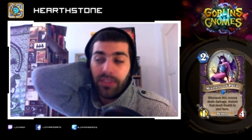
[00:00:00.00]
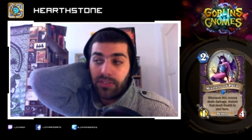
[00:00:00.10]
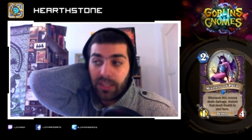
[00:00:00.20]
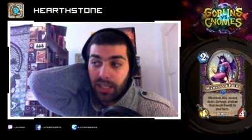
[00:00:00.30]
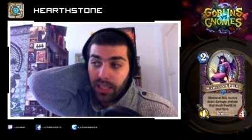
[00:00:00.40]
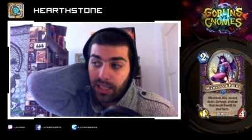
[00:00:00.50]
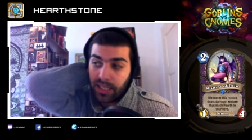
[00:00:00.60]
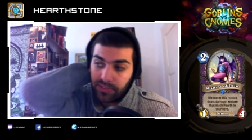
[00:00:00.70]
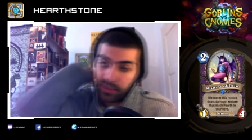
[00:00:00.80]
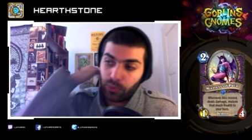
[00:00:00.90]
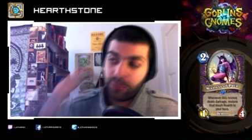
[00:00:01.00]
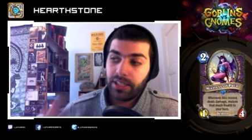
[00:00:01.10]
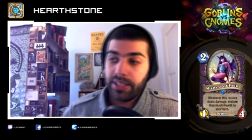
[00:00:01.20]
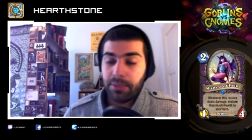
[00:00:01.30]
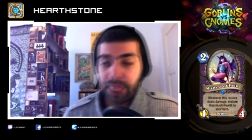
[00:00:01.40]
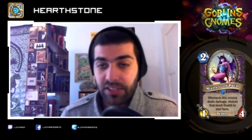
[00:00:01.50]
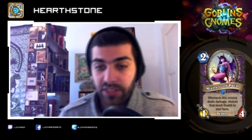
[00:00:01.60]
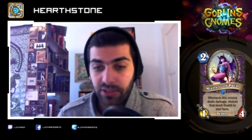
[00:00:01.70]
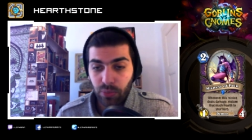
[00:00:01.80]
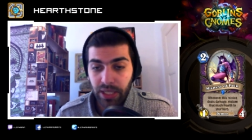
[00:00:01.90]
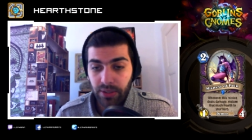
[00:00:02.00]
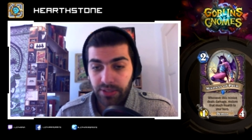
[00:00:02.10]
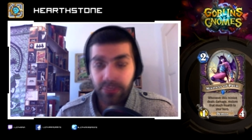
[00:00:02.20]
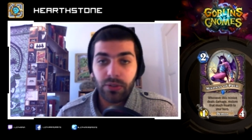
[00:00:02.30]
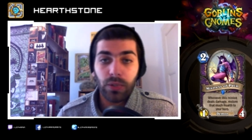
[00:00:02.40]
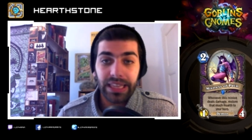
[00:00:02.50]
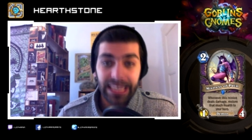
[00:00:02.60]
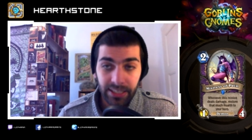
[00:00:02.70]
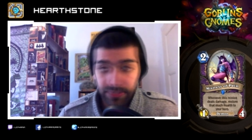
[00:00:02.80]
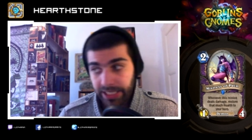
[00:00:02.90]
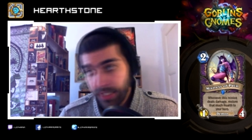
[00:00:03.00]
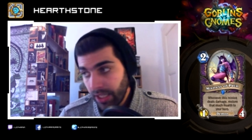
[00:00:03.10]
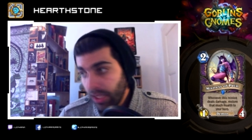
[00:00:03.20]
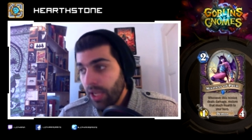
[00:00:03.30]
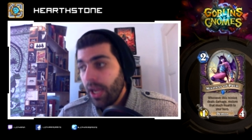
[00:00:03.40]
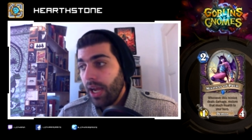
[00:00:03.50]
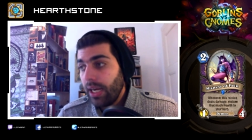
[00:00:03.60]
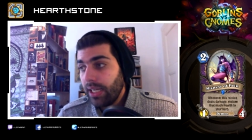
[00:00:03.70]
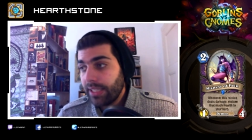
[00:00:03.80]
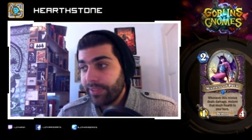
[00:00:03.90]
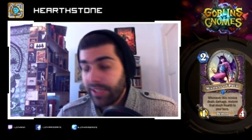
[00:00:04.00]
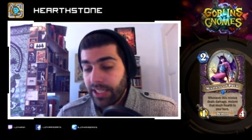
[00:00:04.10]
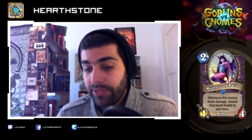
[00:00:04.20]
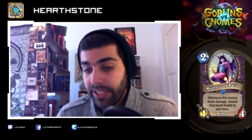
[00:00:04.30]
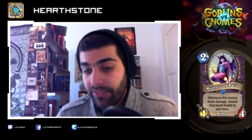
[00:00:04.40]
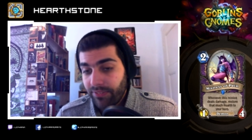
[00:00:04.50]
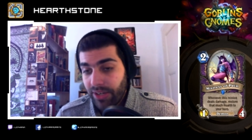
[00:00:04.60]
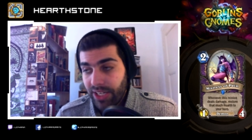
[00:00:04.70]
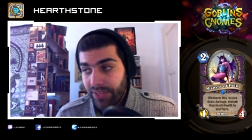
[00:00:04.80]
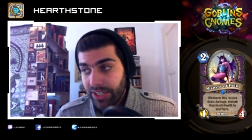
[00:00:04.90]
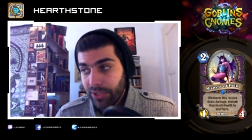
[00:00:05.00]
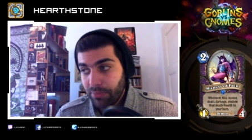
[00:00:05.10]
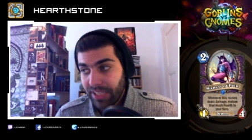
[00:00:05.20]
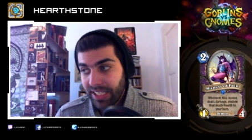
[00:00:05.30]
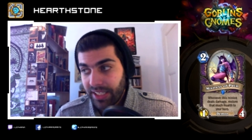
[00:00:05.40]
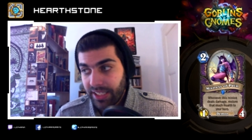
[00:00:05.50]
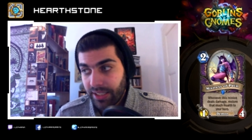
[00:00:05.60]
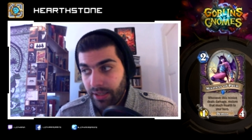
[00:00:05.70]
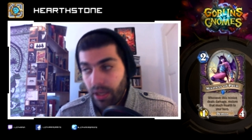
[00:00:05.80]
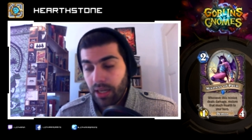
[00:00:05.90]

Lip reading: This has an equivalent in Magic as well. This is called Lifelink, and Lifelink, very, very good mechanic in